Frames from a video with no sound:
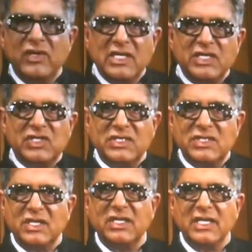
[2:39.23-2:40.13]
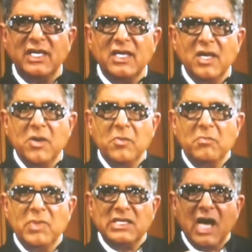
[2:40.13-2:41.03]
religious journey,
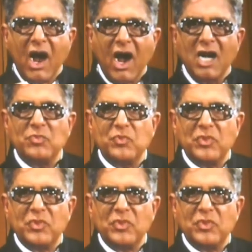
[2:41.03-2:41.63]
but the hard